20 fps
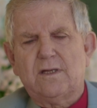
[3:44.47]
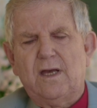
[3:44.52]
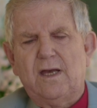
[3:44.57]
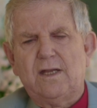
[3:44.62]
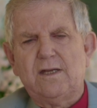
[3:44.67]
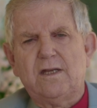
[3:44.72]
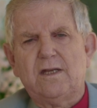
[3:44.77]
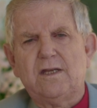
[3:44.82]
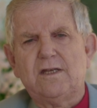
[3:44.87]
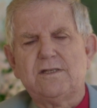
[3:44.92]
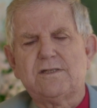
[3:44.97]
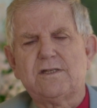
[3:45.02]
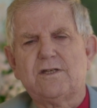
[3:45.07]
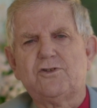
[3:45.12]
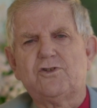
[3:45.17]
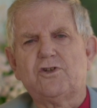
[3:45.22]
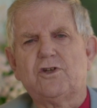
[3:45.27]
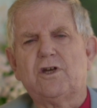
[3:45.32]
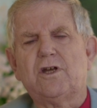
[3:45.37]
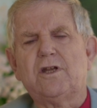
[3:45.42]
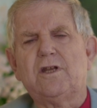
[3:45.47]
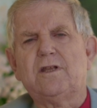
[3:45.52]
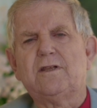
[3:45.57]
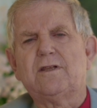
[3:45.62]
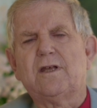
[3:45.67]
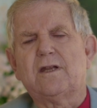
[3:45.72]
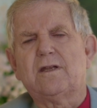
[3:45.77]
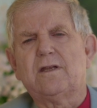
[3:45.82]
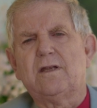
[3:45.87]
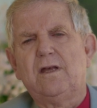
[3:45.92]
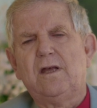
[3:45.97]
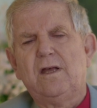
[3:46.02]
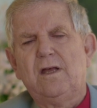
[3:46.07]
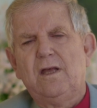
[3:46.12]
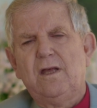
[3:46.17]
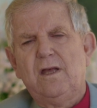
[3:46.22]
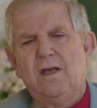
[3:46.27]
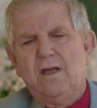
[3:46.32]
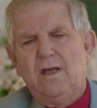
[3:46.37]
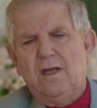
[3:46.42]
and it is a journey that
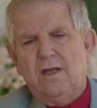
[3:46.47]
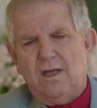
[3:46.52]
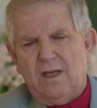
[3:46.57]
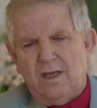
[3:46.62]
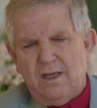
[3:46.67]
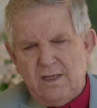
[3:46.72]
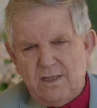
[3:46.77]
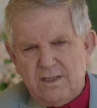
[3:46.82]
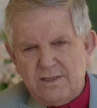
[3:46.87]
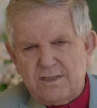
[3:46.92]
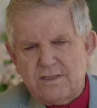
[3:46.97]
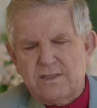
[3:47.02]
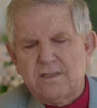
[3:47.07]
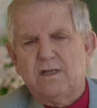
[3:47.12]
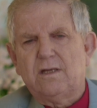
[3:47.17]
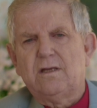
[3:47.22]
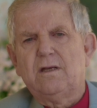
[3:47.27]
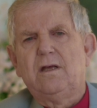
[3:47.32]
is